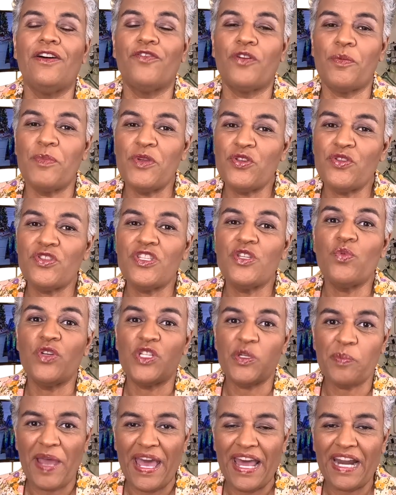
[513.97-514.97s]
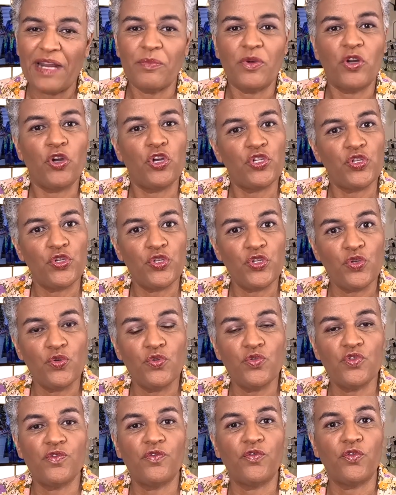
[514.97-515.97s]
me to see which pattern I'm going to
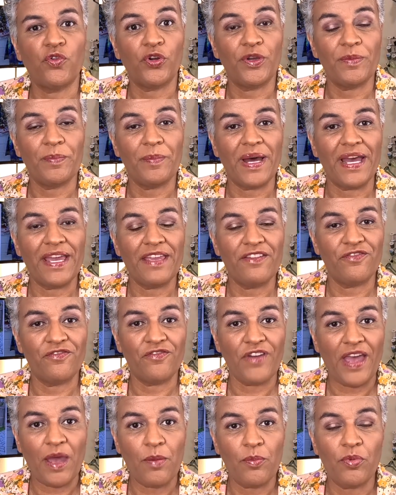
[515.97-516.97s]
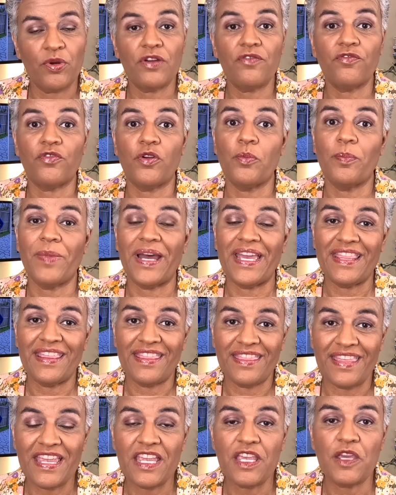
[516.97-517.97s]
use for my fabric from my
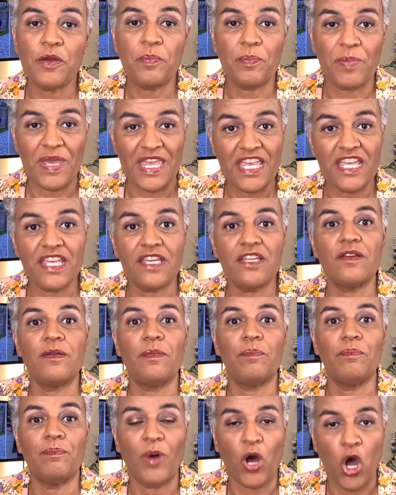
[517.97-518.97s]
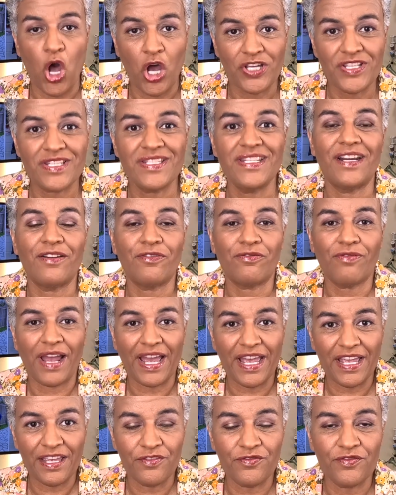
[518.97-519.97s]
Think Pink box that
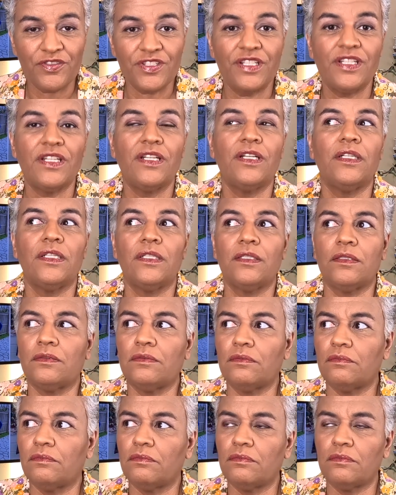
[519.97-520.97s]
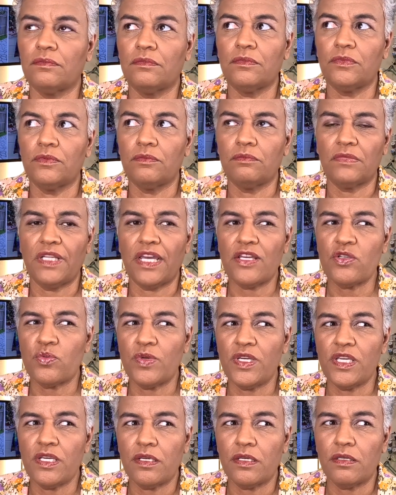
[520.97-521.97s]
arrived last
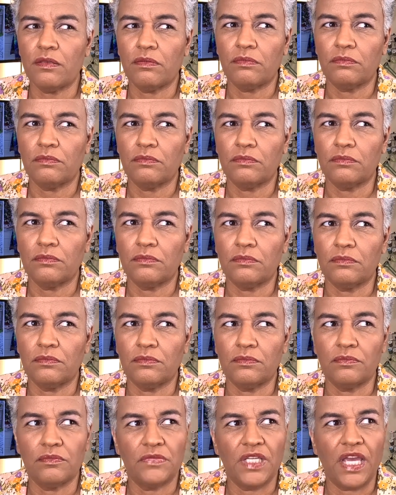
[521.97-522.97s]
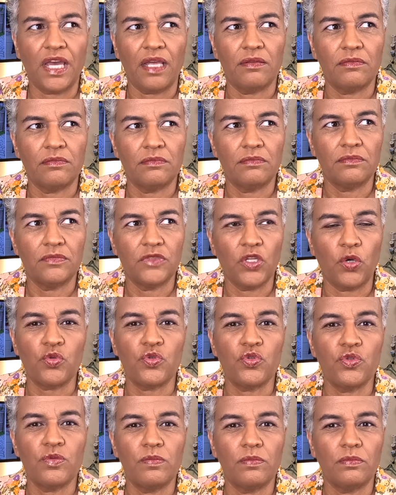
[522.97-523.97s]
week. Yeah, no,
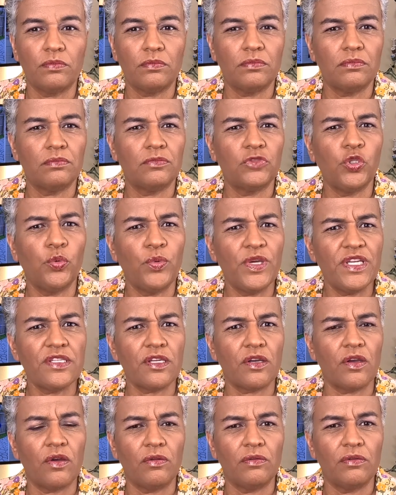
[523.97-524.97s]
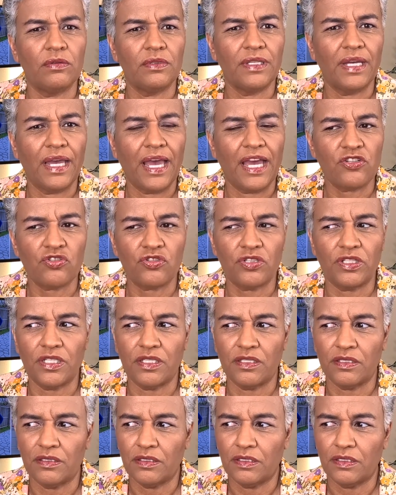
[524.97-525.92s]
2 weeks ago, actually.